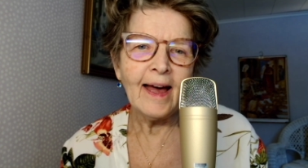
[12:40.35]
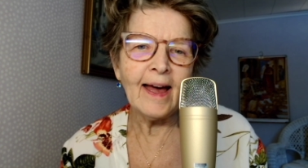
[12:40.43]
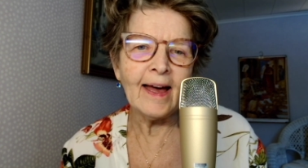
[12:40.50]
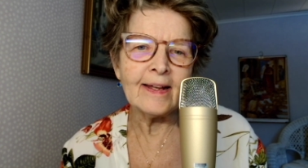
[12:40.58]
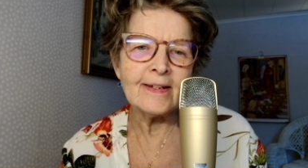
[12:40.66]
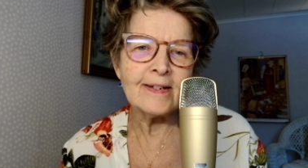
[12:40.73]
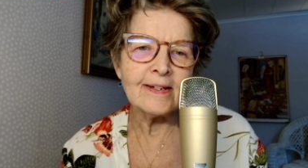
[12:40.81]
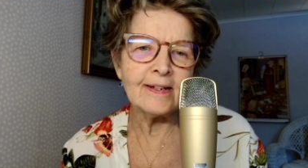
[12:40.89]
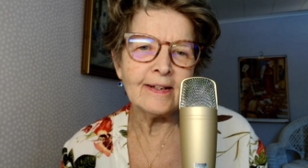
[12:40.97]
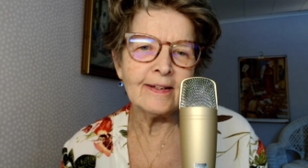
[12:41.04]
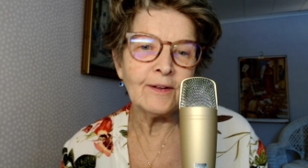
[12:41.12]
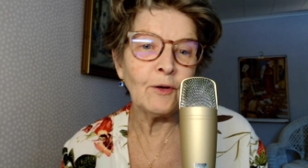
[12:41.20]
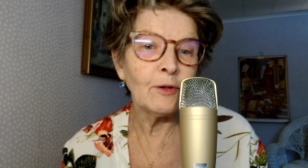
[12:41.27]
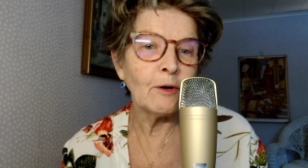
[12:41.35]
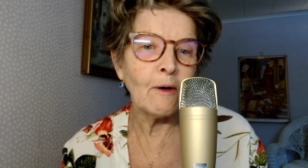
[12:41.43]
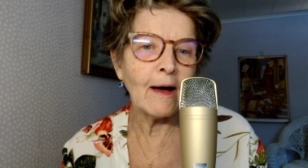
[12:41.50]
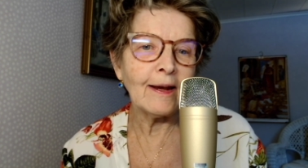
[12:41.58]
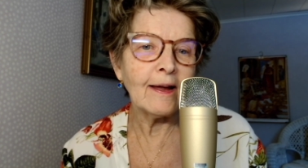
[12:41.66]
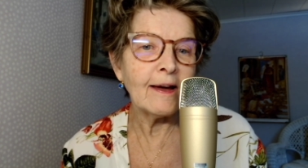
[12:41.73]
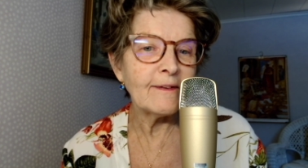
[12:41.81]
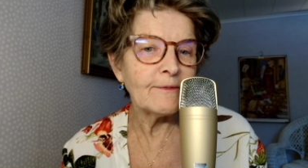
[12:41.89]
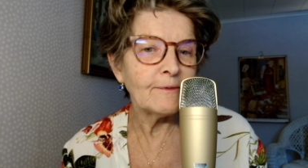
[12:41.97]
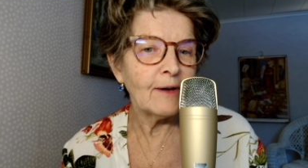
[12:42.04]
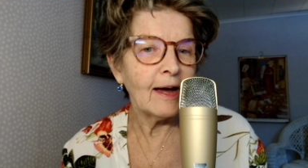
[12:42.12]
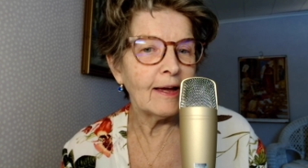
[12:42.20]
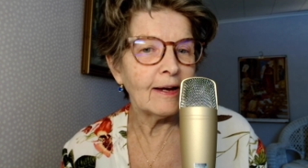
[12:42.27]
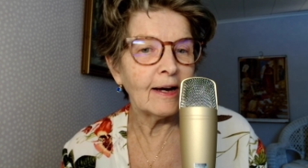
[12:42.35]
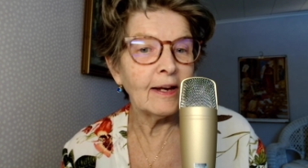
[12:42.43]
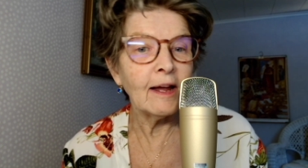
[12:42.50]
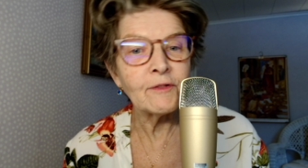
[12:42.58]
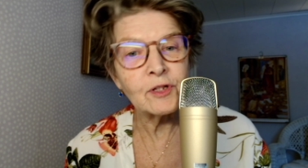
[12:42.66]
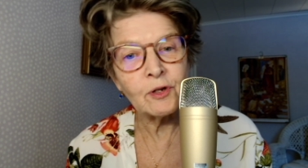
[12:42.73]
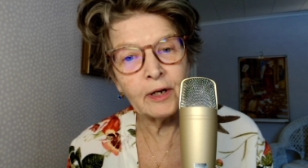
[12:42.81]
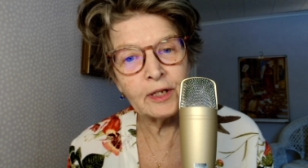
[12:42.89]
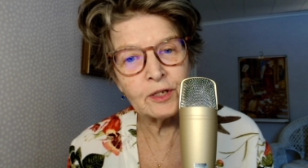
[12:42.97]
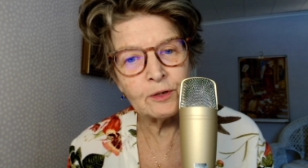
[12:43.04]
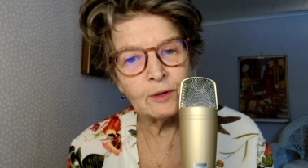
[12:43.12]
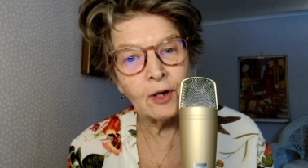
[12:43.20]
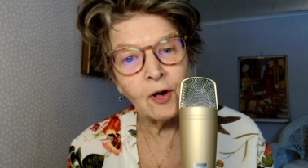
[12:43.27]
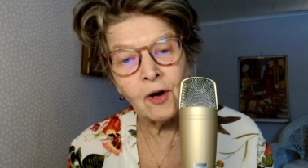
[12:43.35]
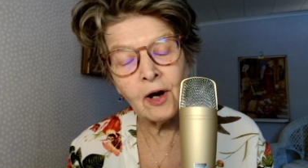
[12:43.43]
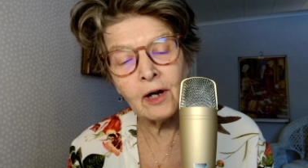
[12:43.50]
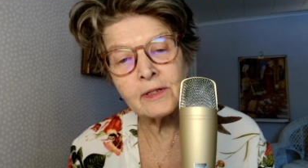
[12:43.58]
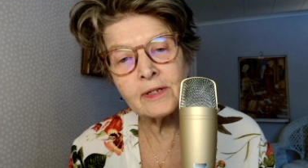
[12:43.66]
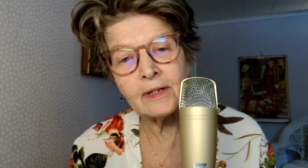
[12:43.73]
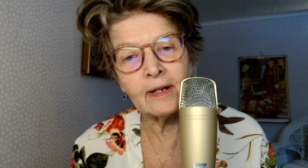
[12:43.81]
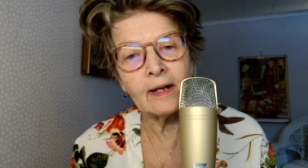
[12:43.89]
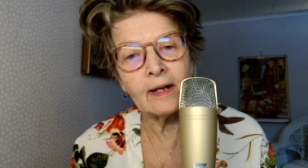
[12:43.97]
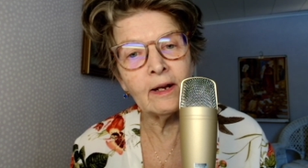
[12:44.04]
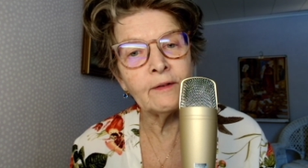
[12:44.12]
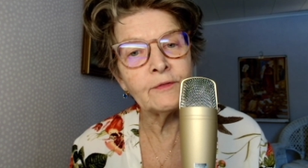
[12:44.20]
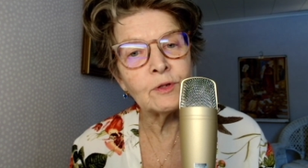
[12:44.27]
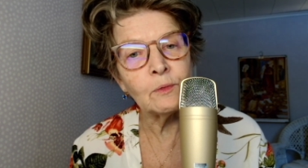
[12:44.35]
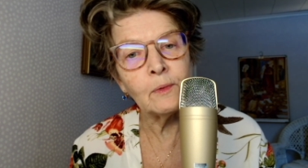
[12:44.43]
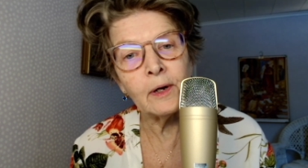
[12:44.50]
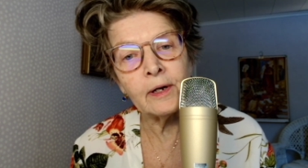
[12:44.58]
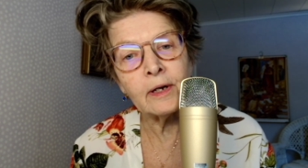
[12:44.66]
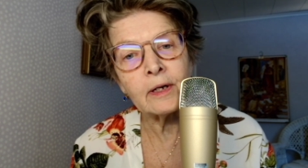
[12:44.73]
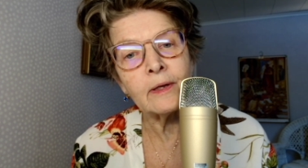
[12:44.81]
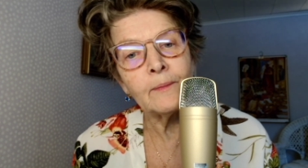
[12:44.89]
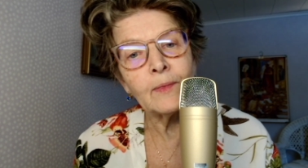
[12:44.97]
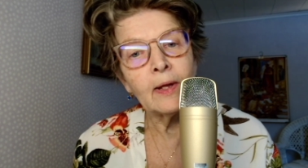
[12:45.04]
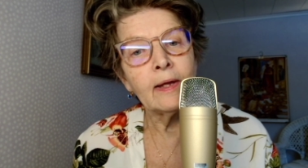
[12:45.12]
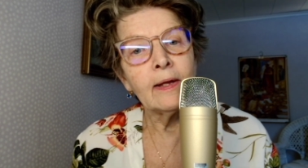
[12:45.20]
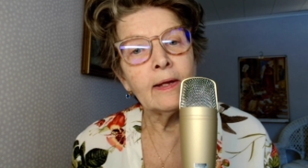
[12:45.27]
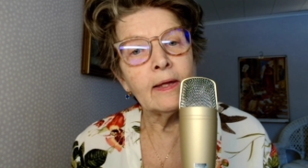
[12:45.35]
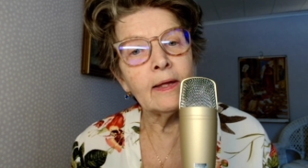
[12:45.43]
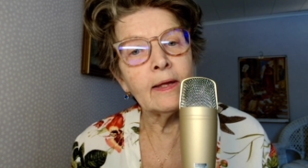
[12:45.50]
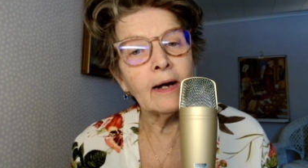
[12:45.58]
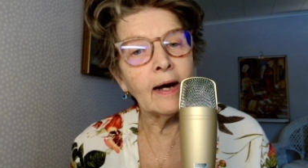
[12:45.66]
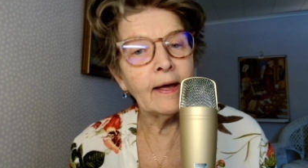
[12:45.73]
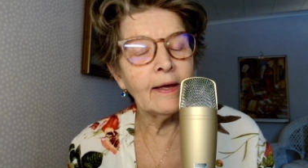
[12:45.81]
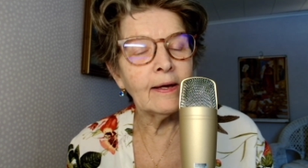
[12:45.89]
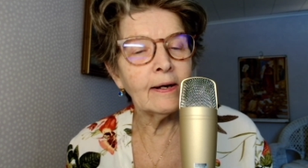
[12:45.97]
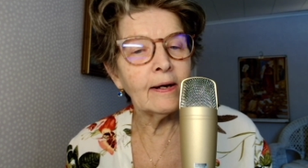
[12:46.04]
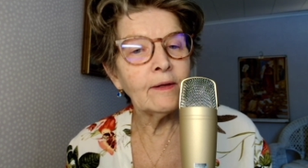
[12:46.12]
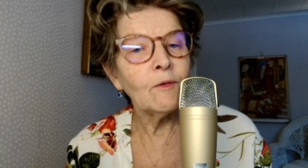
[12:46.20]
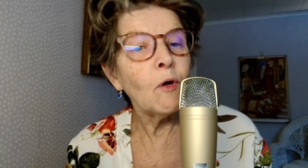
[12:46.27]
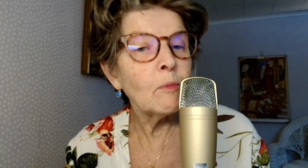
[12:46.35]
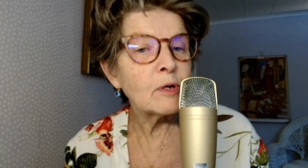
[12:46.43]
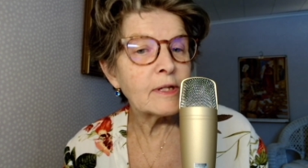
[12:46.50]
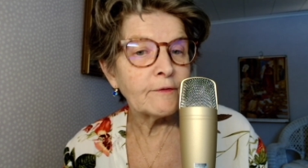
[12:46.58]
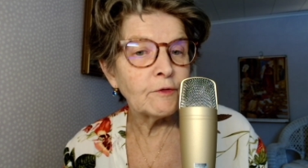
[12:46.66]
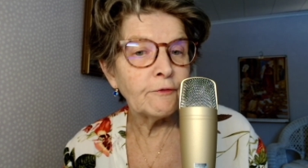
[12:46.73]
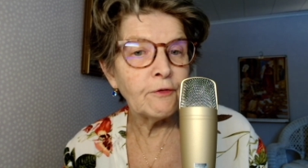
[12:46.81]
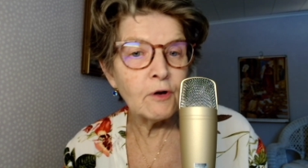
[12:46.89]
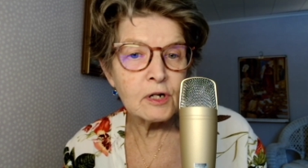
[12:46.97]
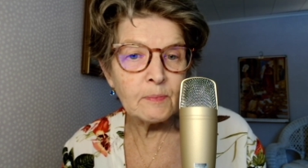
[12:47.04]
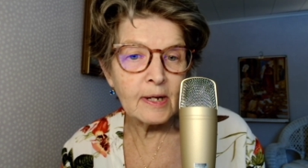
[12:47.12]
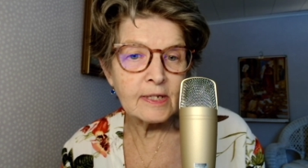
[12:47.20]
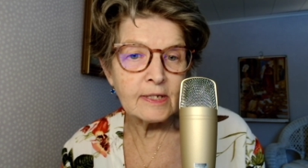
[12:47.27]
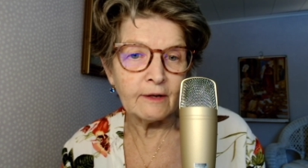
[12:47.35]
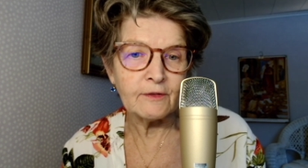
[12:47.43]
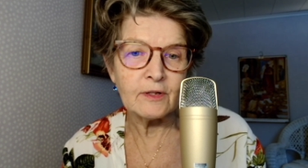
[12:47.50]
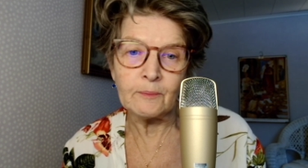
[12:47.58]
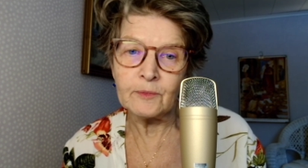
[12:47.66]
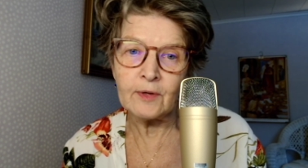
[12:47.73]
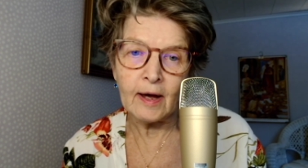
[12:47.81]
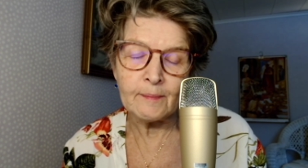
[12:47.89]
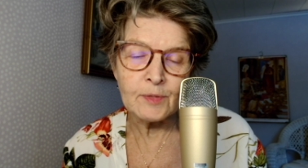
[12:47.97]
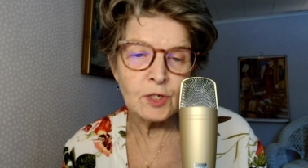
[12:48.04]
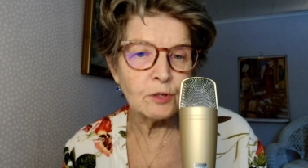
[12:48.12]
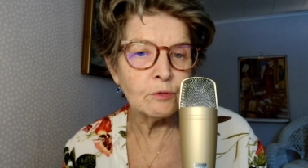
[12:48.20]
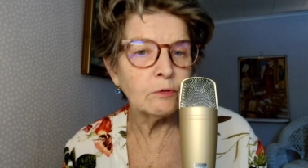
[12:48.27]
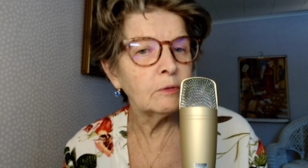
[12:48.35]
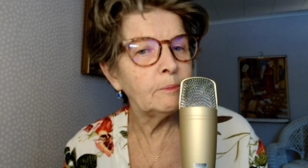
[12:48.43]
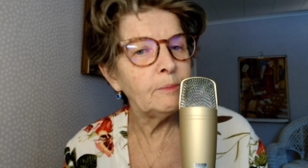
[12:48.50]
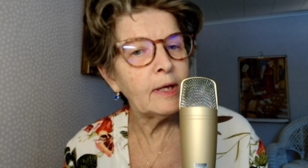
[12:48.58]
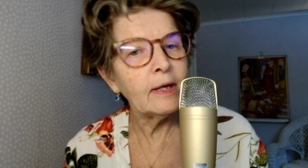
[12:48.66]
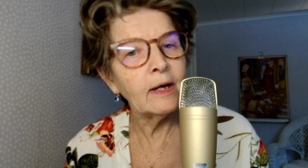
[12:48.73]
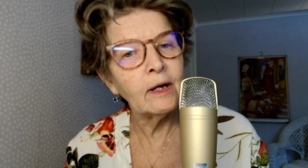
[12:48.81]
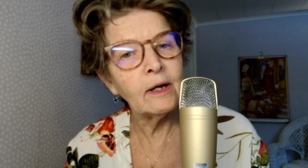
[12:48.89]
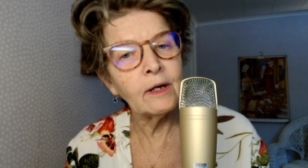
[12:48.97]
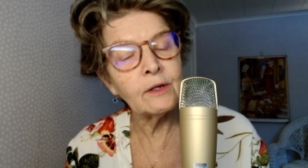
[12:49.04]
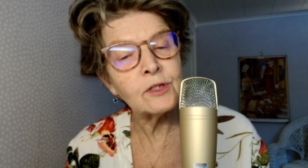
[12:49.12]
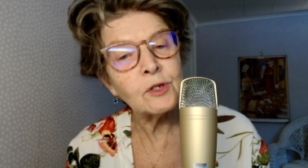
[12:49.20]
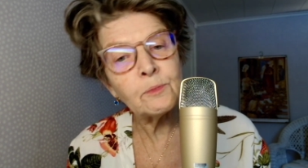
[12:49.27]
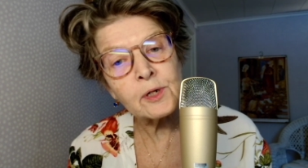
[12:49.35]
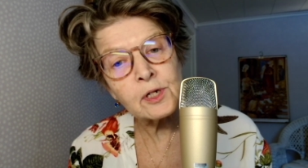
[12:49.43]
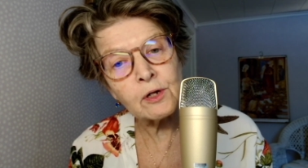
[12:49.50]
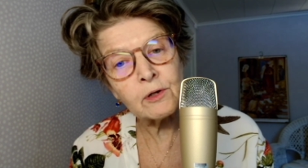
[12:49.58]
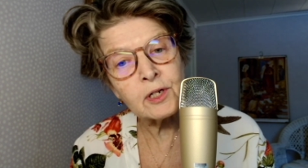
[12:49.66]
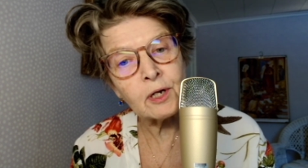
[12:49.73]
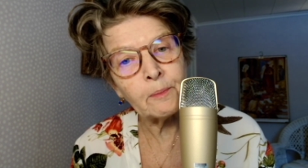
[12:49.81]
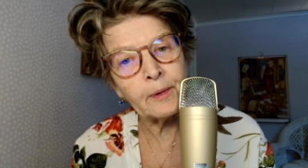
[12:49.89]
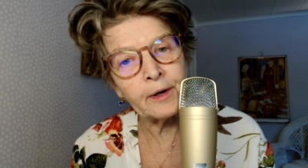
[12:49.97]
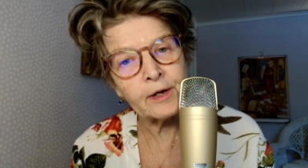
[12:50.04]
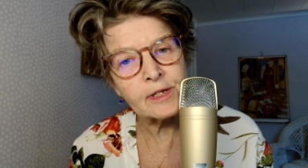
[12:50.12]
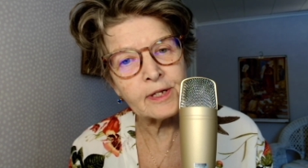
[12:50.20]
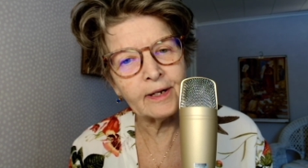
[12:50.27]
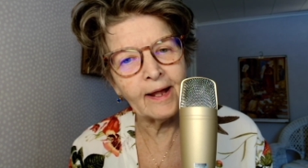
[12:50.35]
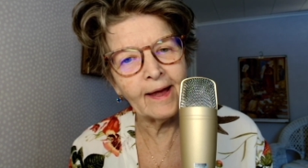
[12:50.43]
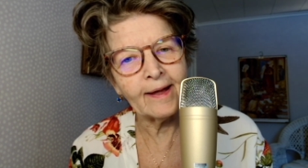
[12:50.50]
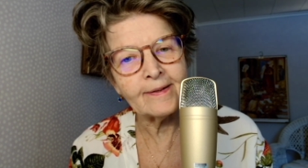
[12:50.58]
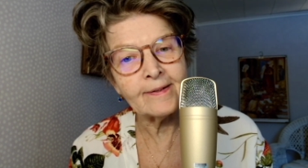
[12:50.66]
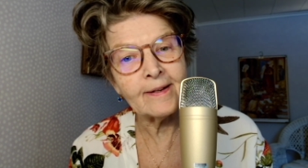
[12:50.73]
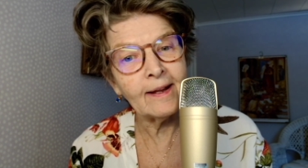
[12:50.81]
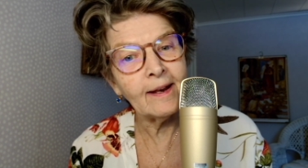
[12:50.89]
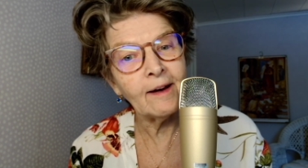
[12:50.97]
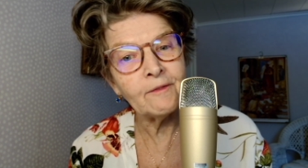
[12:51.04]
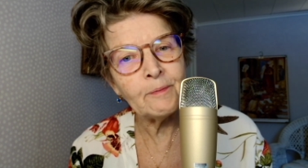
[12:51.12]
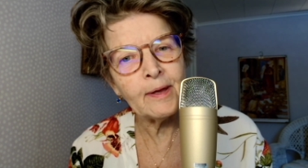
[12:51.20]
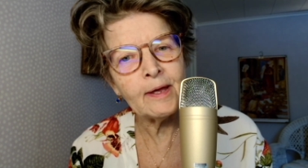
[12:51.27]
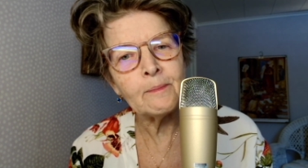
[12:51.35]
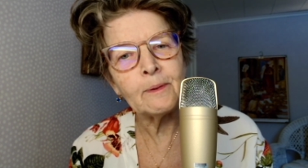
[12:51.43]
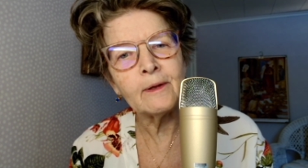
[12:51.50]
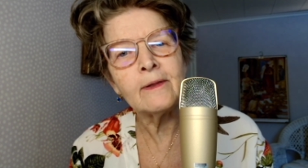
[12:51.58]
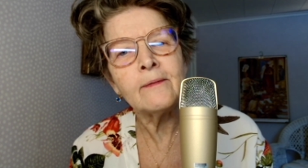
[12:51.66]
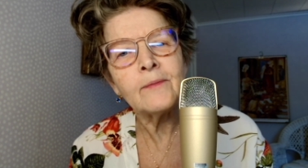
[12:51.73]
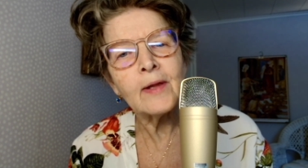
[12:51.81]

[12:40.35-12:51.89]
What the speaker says: And although I love solitude a lot and I love to work, I almost have to force myself sometimes to be a super social person, and I love people